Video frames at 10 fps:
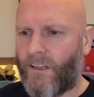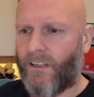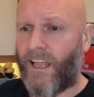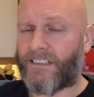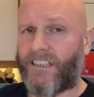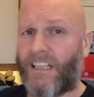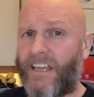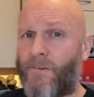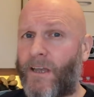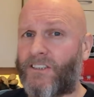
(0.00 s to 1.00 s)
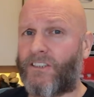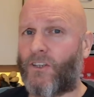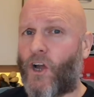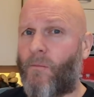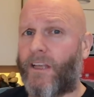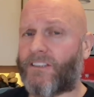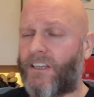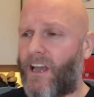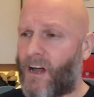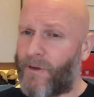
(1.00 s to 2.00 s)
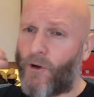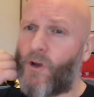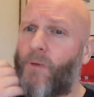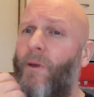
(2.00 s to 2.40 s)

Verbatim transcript: like I say, leave a message in the comments. I've been growing a